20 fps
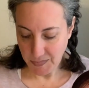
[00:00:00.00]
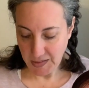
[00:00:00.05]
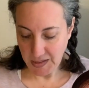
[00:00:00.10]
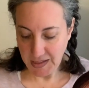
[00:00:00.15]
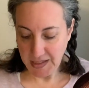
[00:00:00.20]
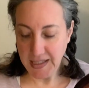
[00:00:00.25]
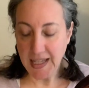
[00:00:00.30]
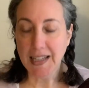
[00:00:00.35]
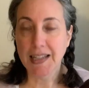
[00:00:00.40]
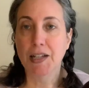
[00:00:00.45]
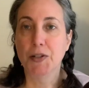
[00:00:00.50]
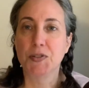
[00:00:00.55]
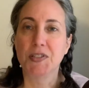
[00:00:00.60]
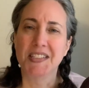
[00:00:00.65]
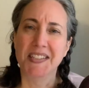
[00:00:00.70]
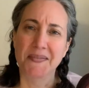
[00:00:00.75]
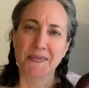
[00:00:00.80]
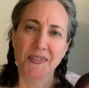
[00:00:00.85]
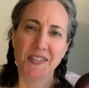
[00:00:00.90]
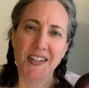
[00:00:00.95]
Yellow
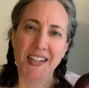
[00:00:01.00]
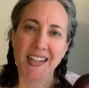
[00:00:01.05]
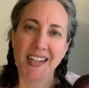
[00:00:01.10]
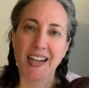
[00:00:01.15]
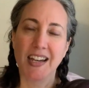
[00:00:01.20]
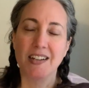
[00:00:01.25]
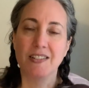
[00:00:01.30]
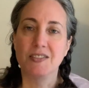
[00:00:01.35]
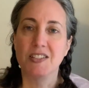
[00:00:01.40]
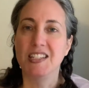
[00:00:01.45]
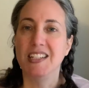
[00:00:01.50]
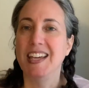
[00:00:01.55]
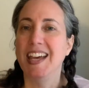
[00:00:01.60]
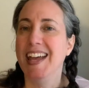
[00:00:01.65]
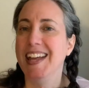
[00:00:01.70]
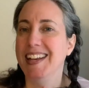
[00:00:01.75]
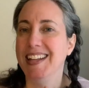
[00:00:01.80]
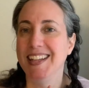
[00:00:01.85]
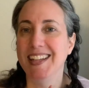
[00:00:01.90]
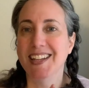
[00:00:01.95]
Symphony. I don't see
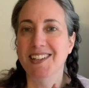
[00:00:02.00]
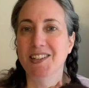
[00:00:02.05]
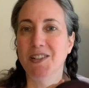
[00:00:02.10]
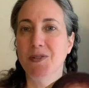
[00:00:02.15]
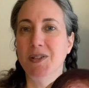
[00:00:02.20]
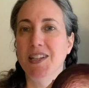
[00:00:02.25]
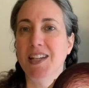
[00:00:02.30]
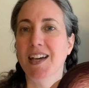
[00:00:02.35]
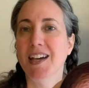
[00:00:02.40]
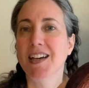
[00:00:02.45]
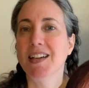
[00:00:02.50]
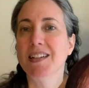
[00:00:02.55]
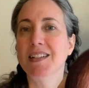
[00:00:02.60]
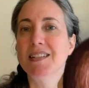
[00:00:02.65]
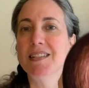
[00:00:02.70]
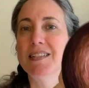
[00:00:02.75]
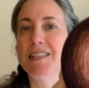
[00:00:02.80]
any yellow in that.